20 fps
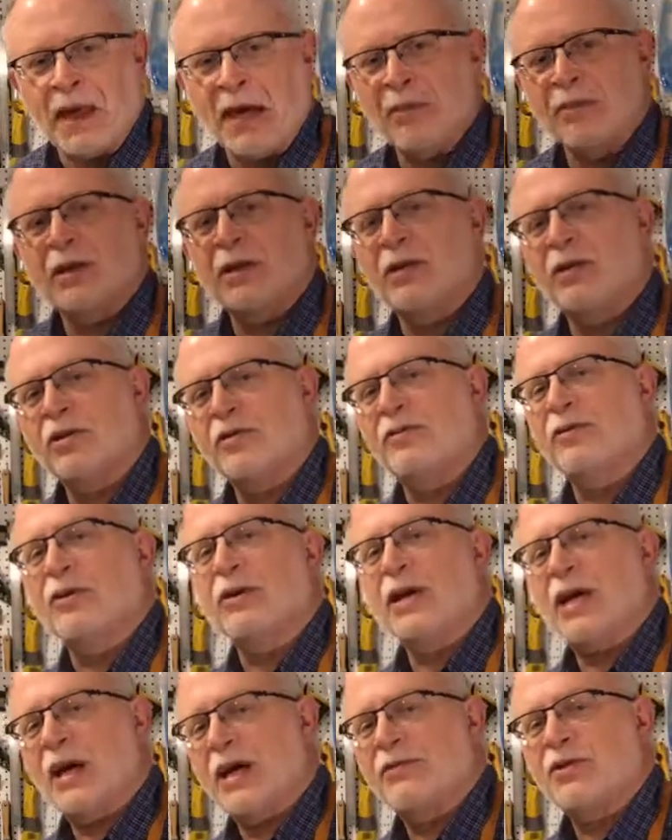I'm going to look for
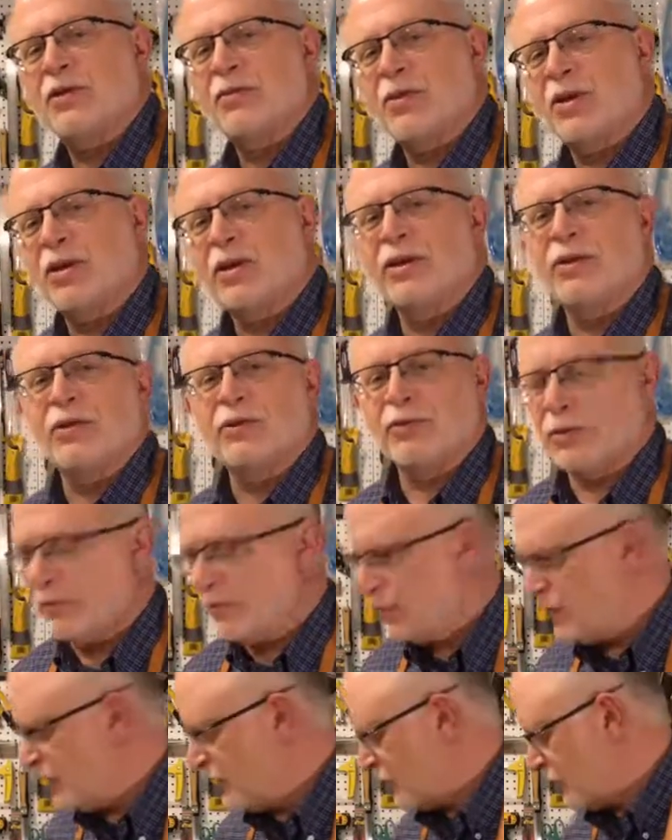an aftermarket rip
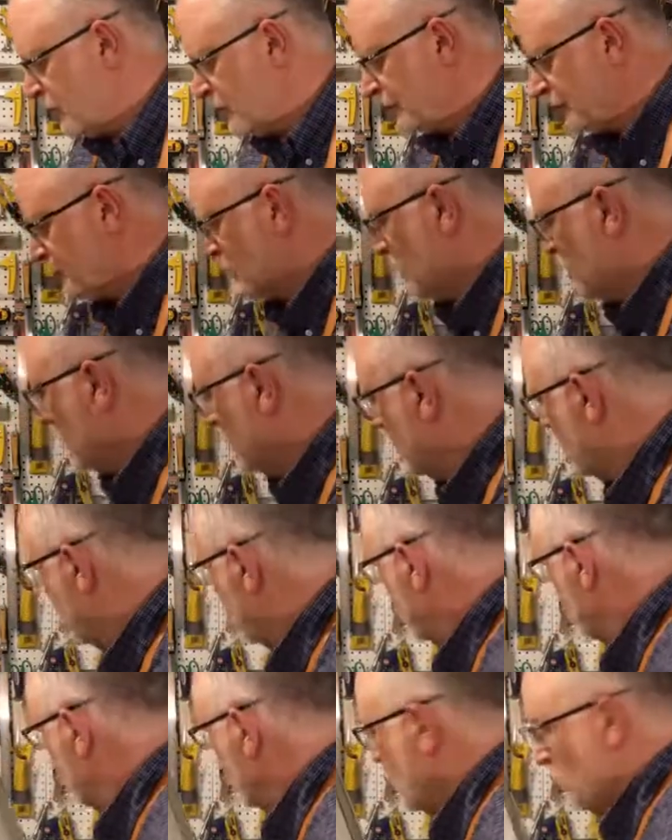fence.
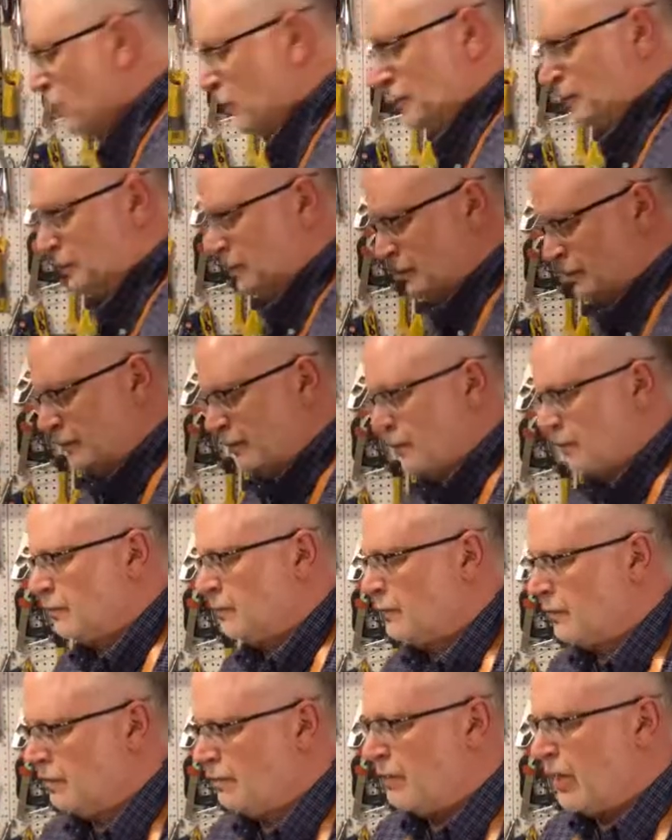So,
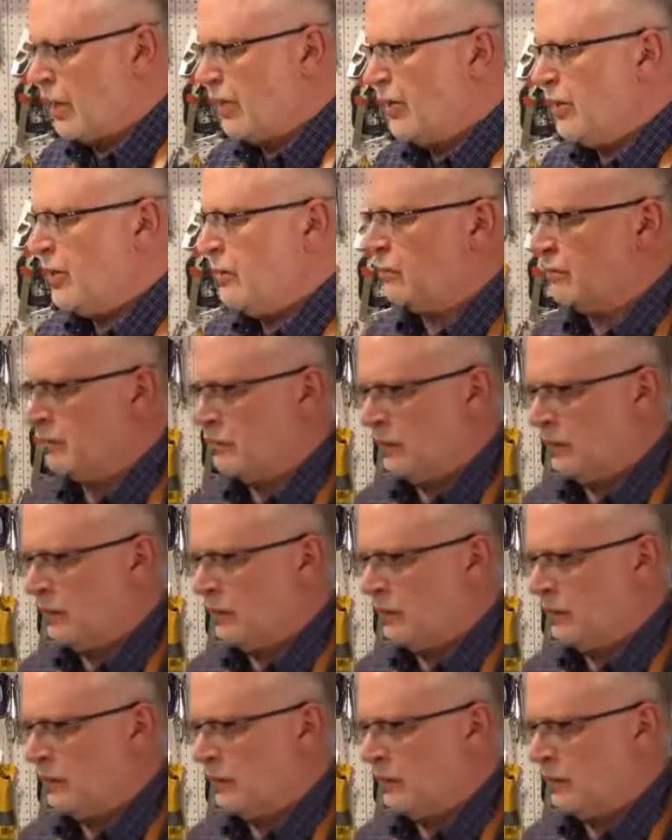Barry,